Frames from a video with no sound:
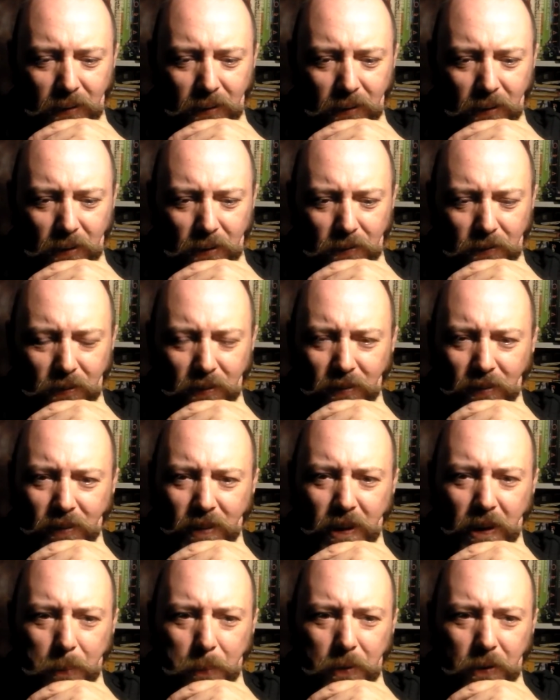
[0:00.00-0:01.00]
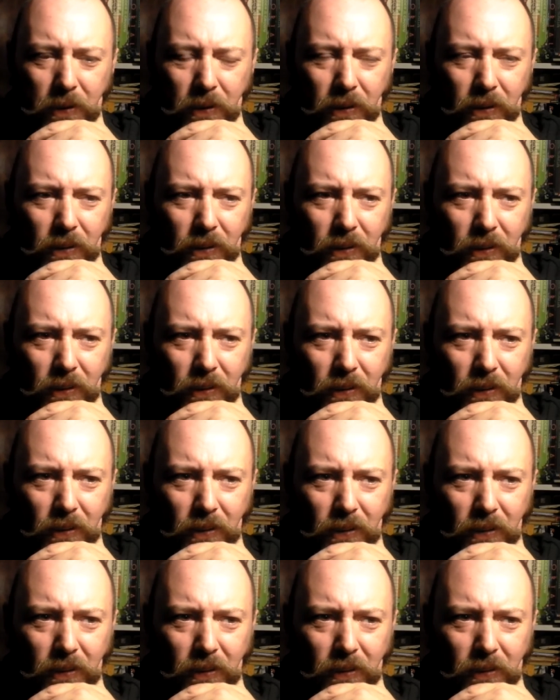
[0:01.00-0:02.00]
kind of the stigma
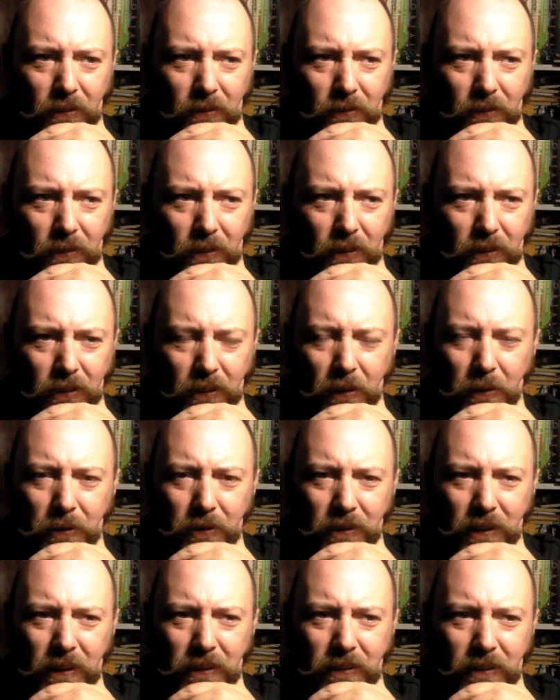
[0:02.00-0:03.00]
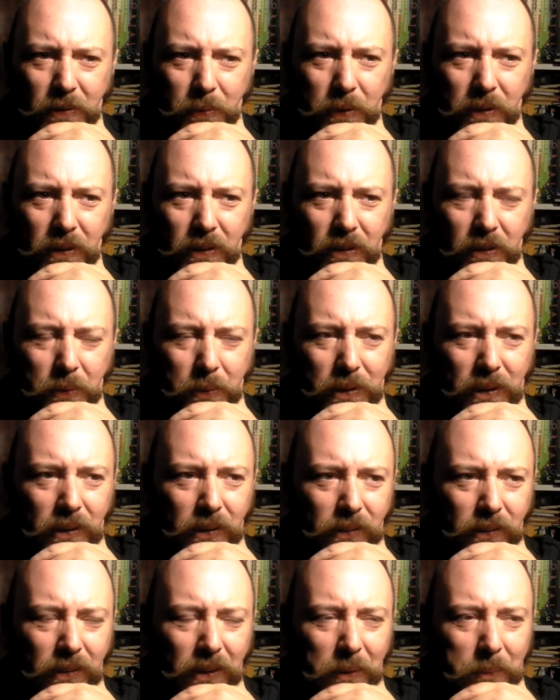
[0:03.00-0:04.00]
associated with it as
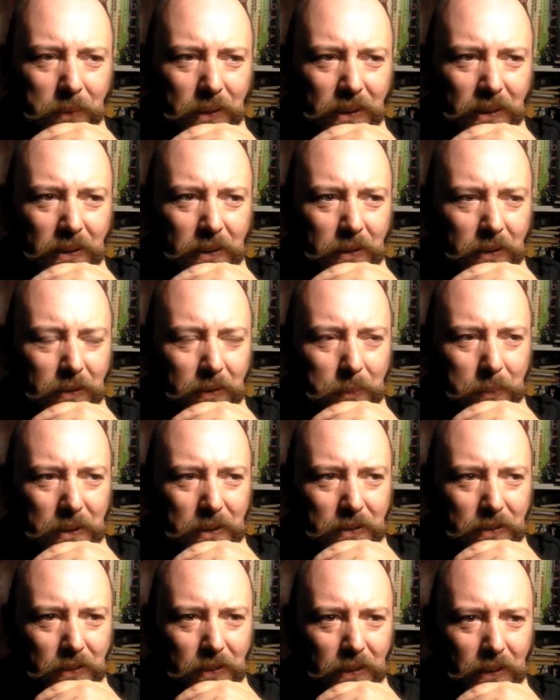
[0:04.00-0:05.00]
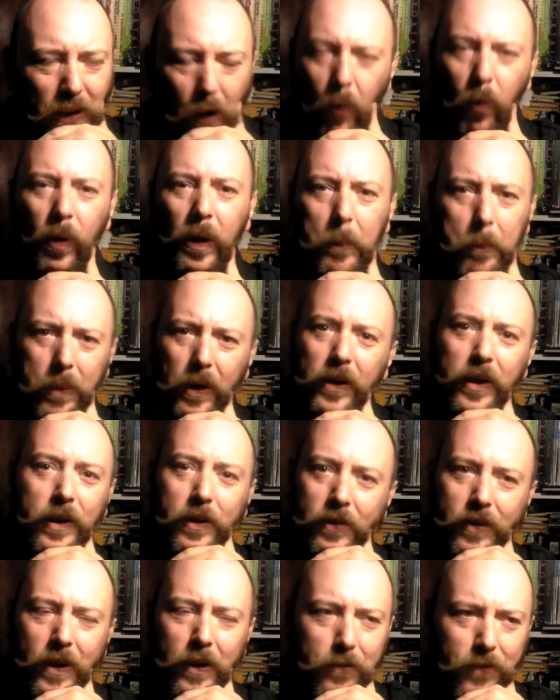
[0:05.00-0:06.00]
well. He didn't mention the old buck
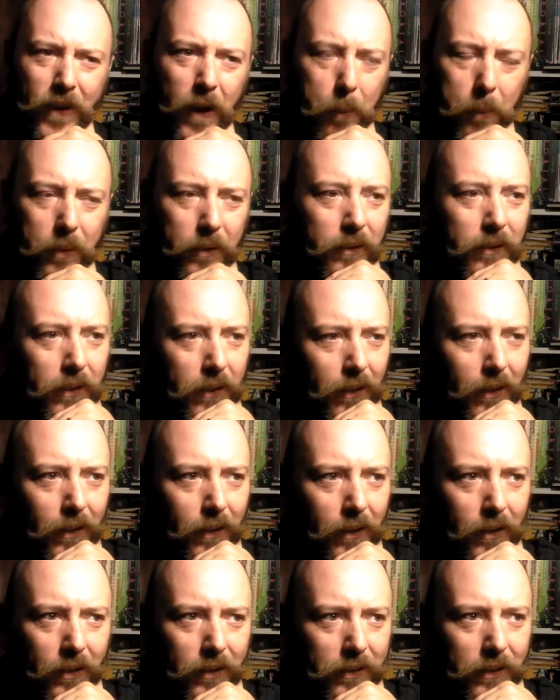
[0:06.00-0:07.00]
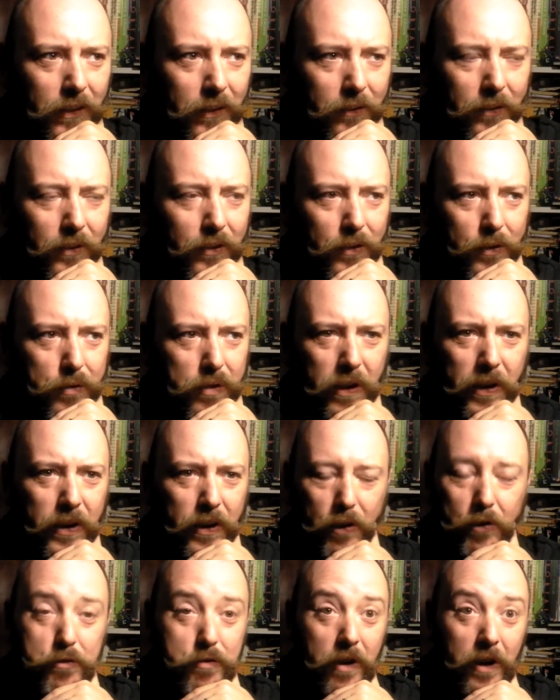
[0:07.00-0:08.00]
yourself up, you know, try
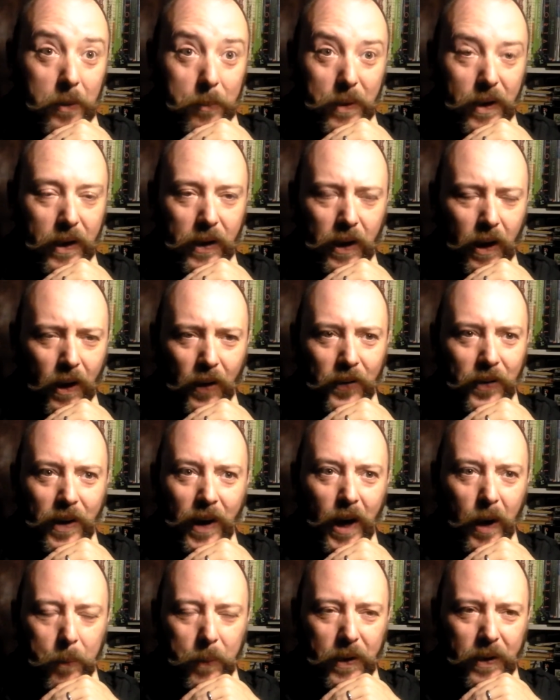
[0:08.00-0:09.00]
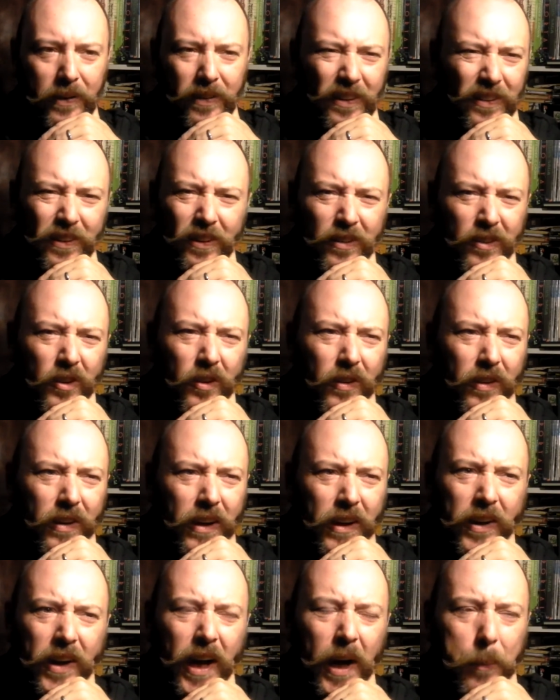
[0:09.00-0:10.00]
being unhappy, because it's not
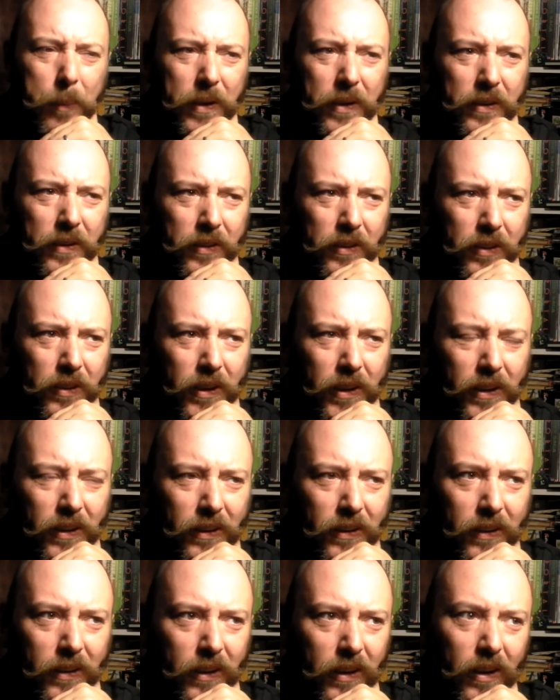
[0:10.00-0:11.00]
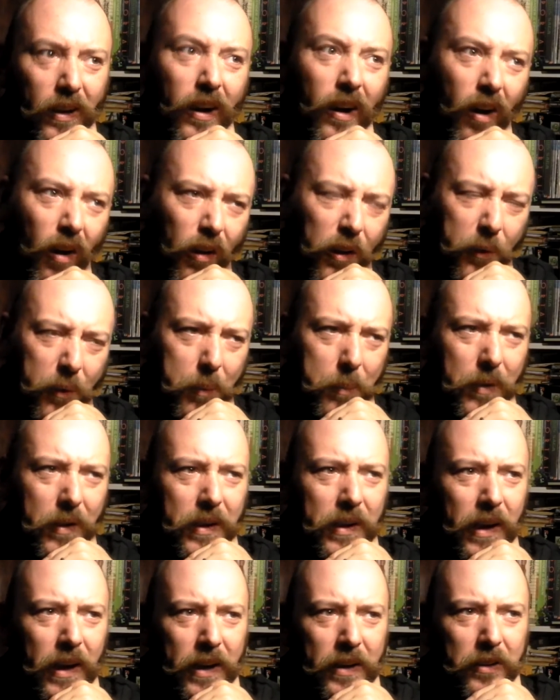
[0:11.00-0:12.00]
unhappiness, although in my
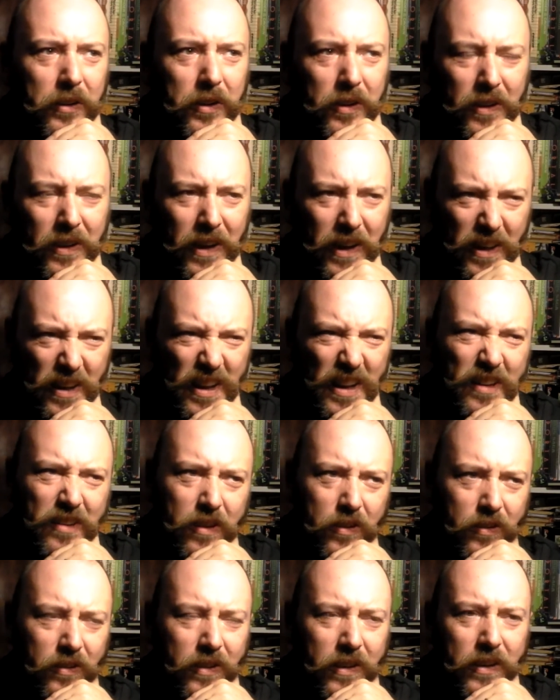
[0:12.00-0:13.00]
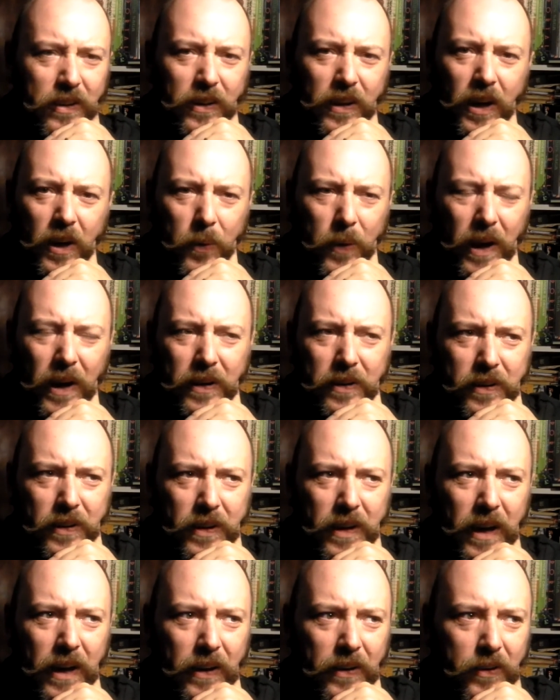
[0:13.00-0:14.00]
case it does tend to go hand
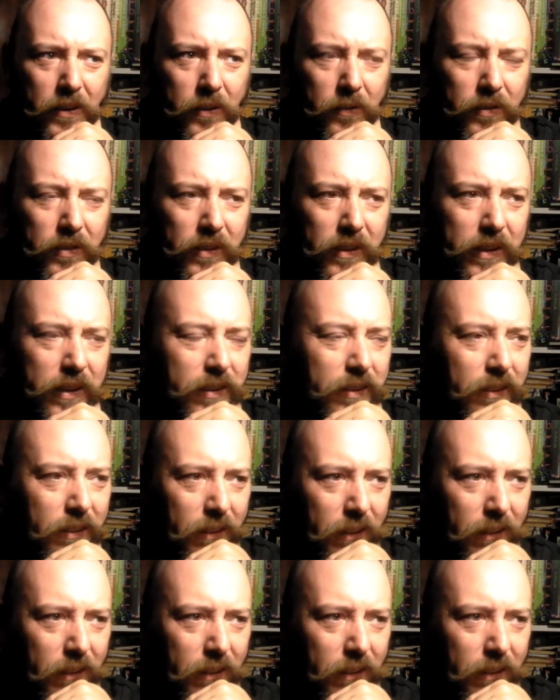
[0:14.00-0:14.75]
in hand. Obviously,